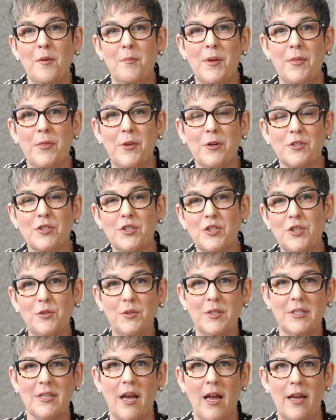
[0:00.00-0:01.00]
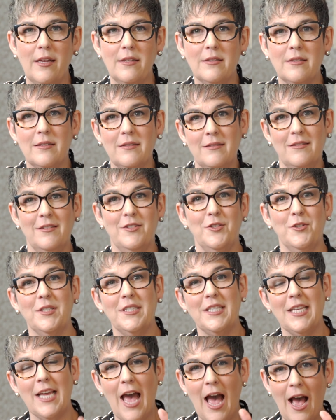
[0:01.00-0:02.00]
But there's 2 sides. There's
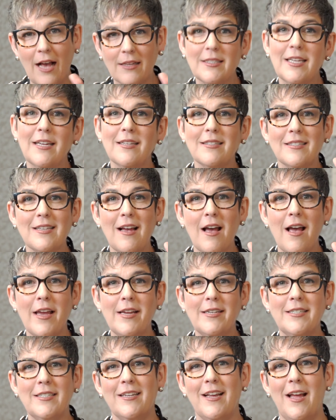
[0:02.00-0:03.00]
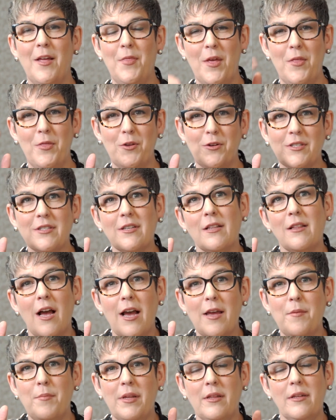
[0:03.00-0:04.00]
the asset side and then there's the
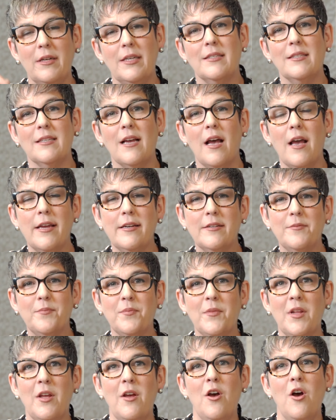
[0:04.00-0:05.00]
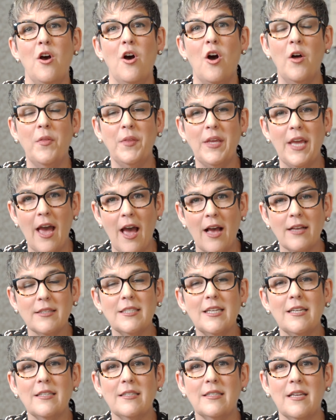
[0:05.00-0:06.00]
liability side. On the
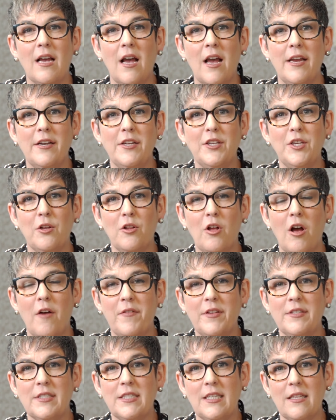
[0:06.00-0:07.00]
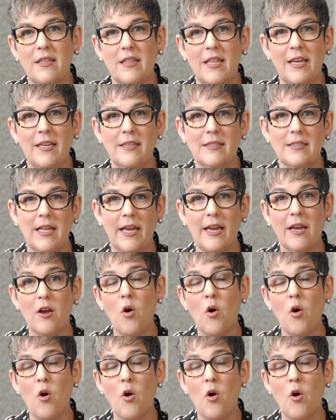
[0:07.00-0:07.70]
asset side, you'll often see things like